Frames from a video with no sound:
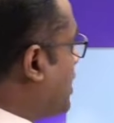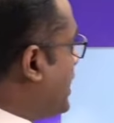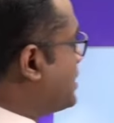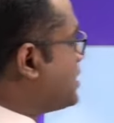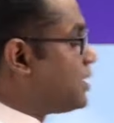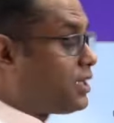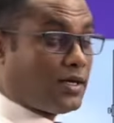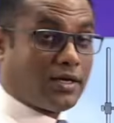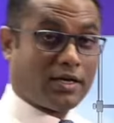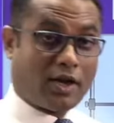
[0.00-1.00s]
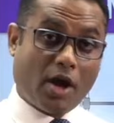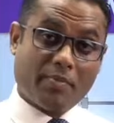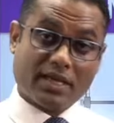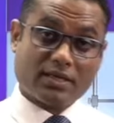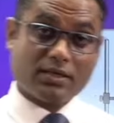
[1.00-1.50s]
Right. Now
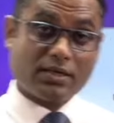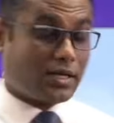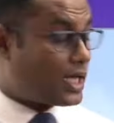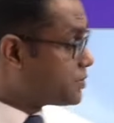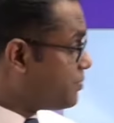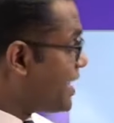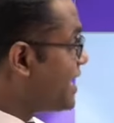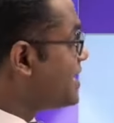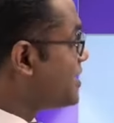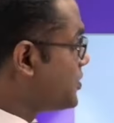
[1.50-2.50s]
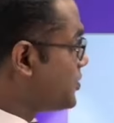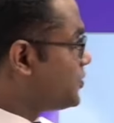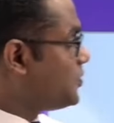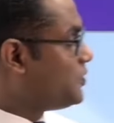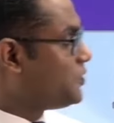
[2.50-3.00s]
I'm explaining
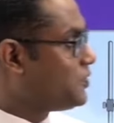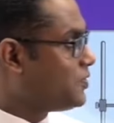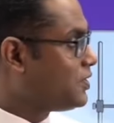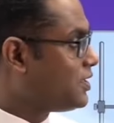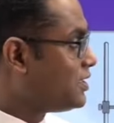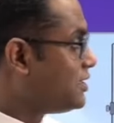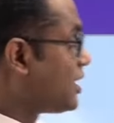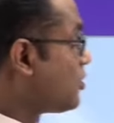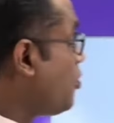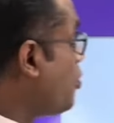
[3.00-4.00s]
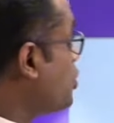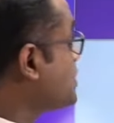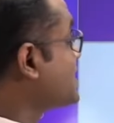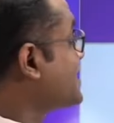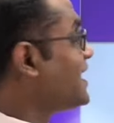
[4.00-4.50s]
you the
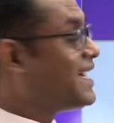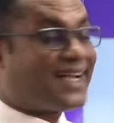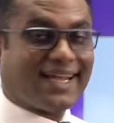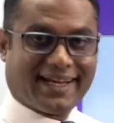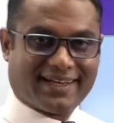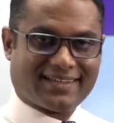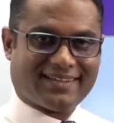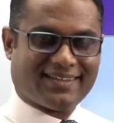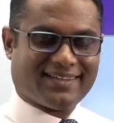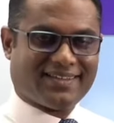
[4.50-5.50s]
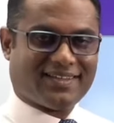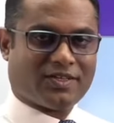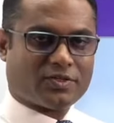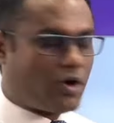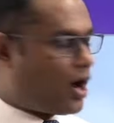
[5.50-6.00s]
course content.
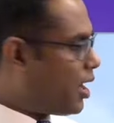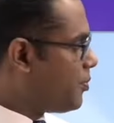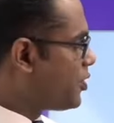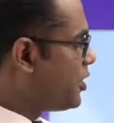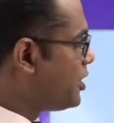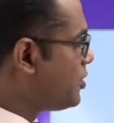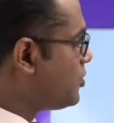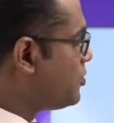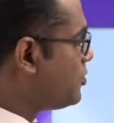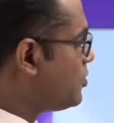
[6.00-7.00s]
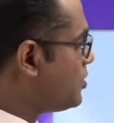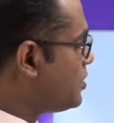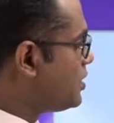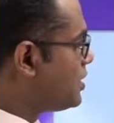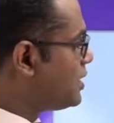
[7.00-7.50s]
So how I'm going to
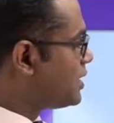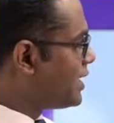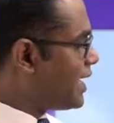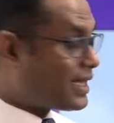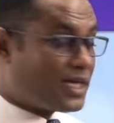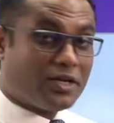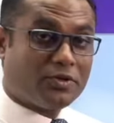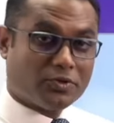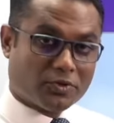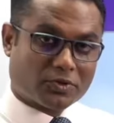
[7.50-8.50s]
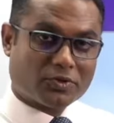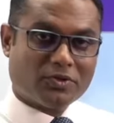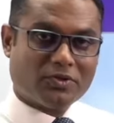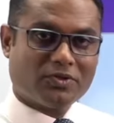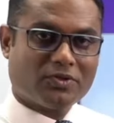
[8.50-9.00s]
taking you
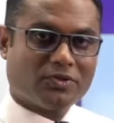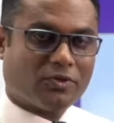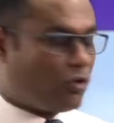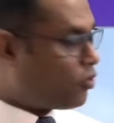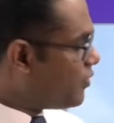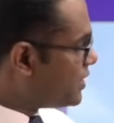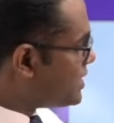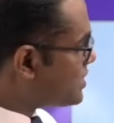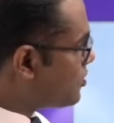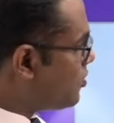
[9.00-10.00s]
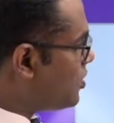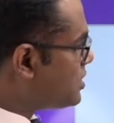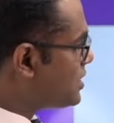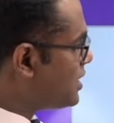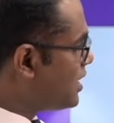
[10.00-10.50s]
through over this
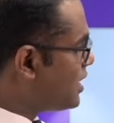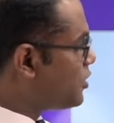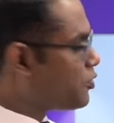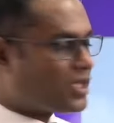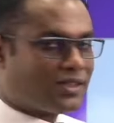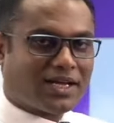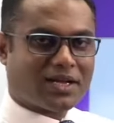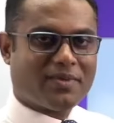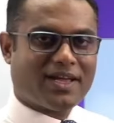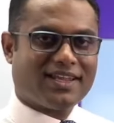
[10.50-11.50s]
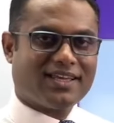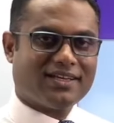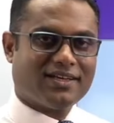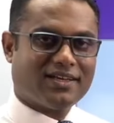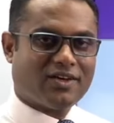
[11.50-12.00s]
course during the
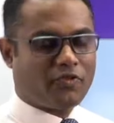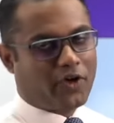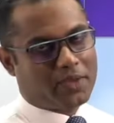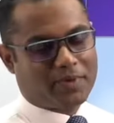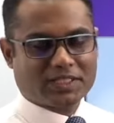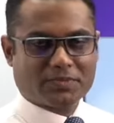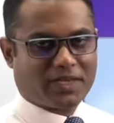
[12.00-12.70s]
remaining 5 months